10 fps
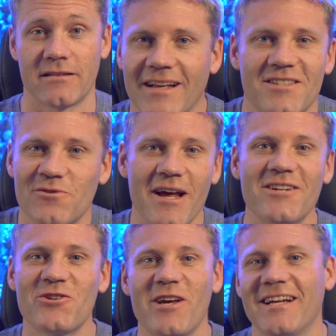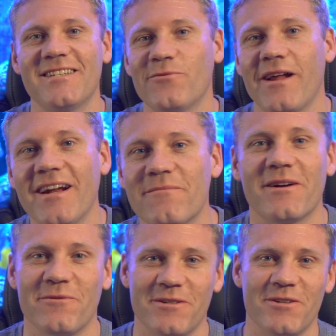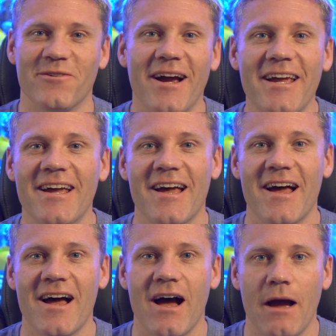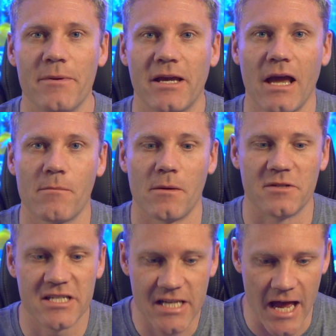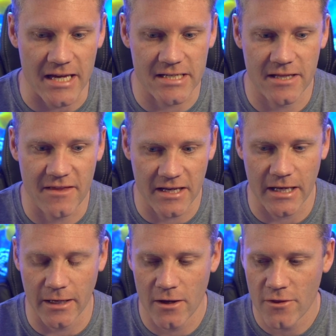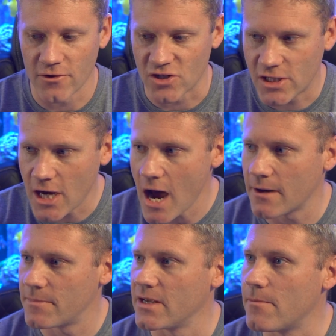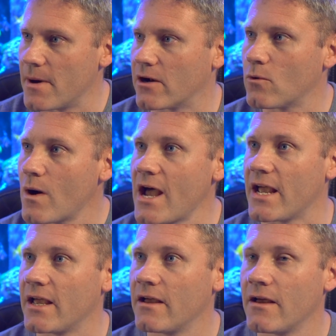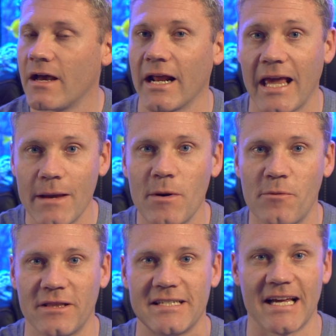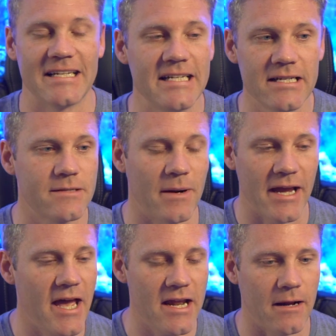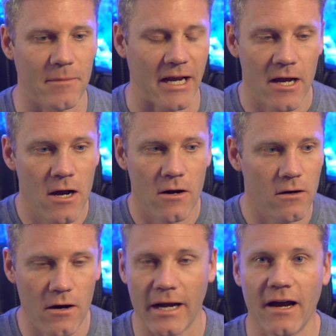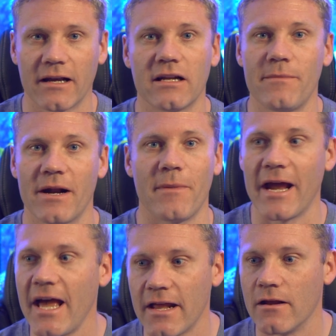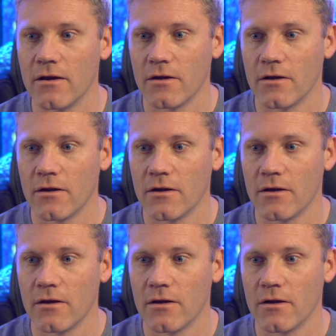And so naturally I did what anybody would do, right? I became obsessed thinking there's gotta be a better way. And I came up with these ideas in my head and I'm like, oh, I gotta get them out of my head.